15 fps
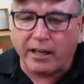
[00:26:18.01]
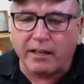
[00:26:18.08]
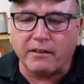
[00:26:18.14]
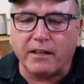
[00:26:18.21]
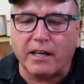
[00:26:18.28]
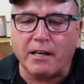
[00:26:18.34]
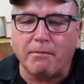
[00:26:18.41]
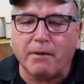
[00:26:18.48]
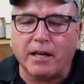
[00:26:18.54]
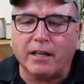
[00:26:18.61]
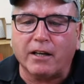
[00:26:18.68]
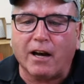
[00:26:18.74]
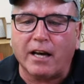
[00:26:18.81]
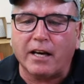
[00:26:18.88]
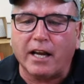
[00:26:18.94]
Has anybody
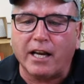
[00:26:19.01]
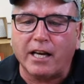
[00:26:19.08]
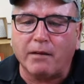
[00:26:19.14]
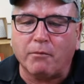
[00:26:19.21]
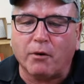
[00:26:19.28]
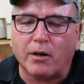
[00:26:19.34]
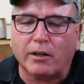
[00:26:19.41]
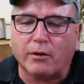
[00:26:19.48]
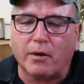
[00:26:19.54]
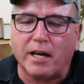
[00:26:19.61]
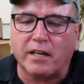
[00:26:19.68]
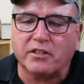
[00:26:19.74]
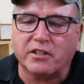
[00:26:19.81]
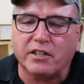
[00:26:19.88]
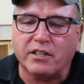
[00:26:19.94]
got any more
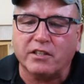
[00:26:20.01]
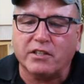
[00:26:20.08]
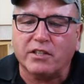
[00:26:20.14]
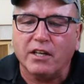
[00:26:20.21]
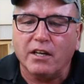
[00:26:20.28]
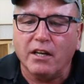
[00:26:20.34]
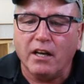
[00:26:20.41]
questions?